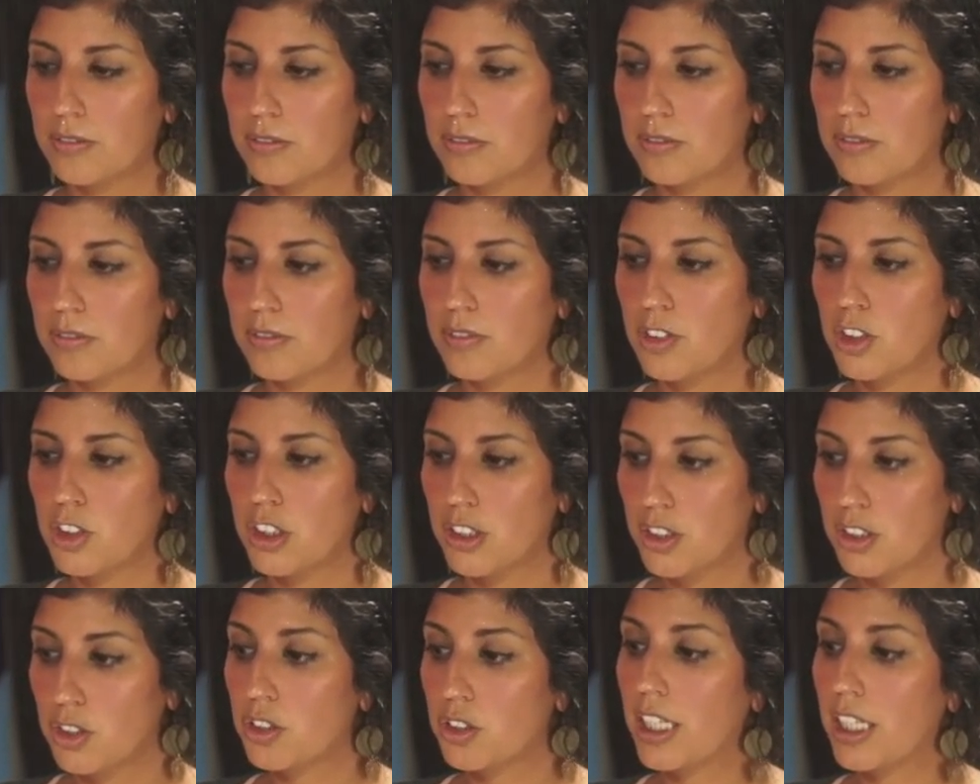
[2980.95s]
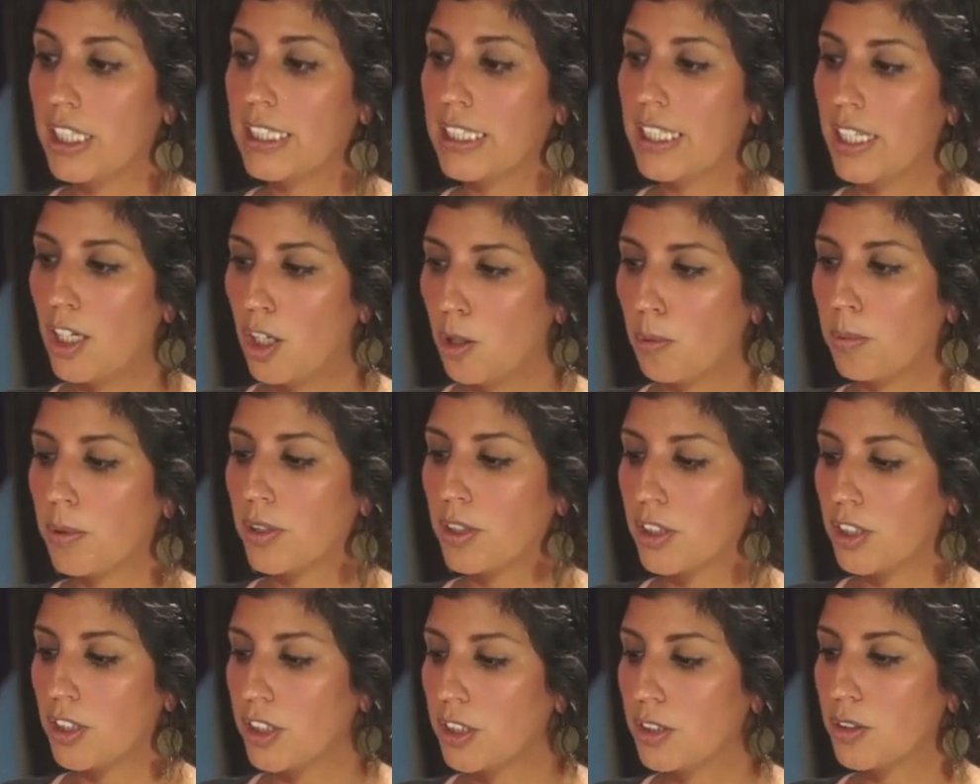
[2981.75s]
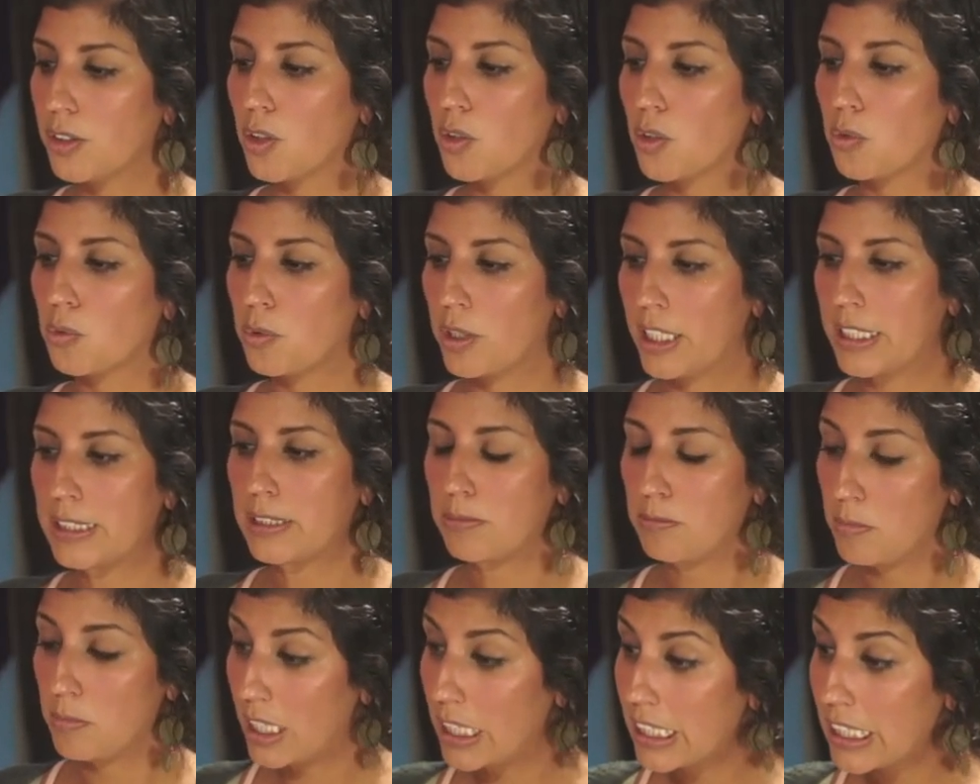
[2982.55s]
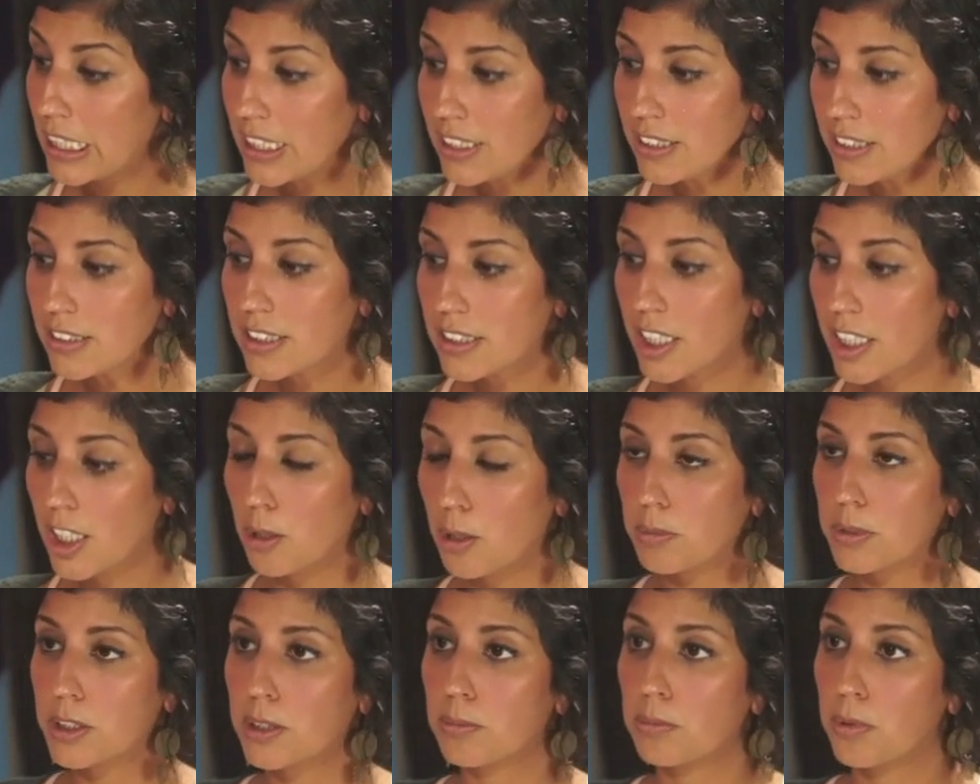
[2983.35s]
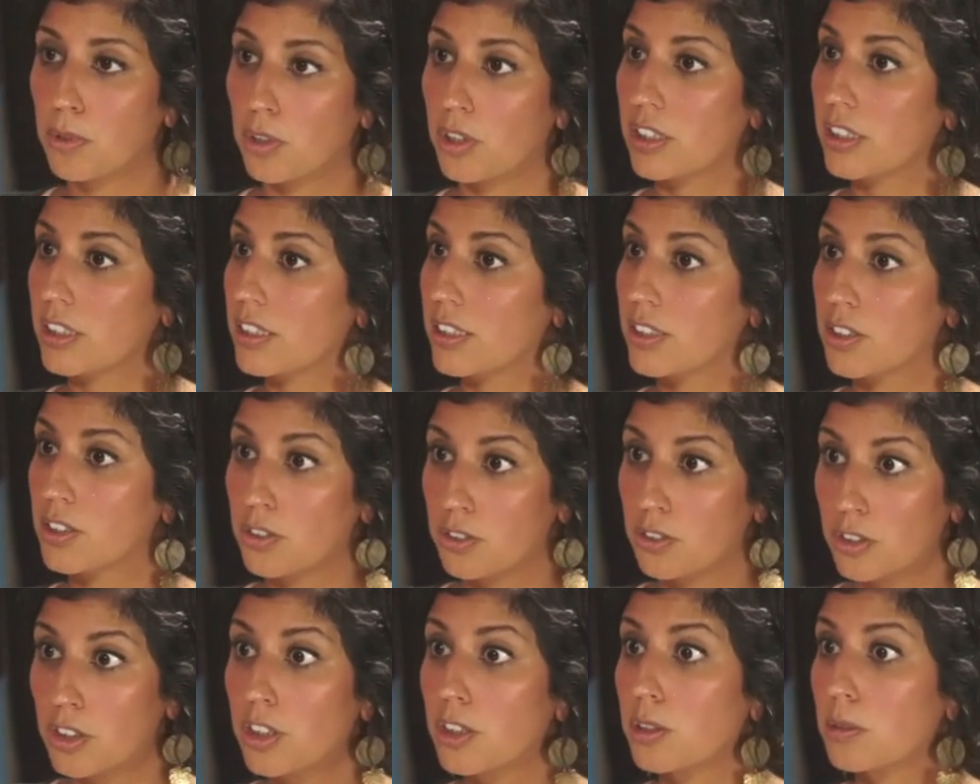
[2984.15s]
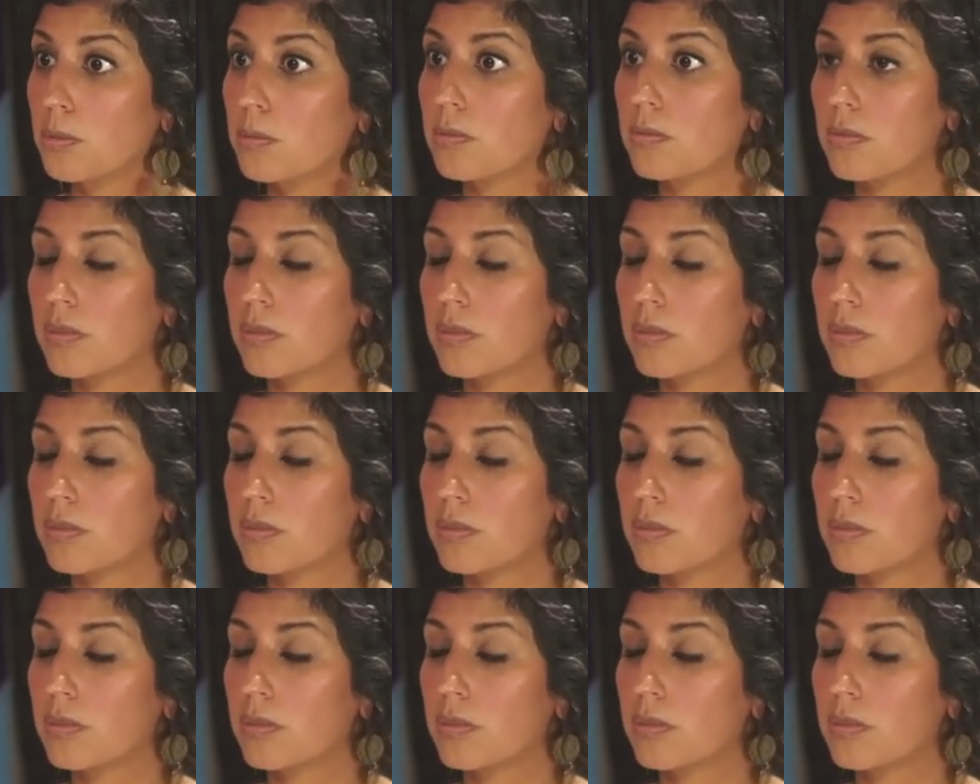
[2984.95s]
just trying to help her raise money to help support this group.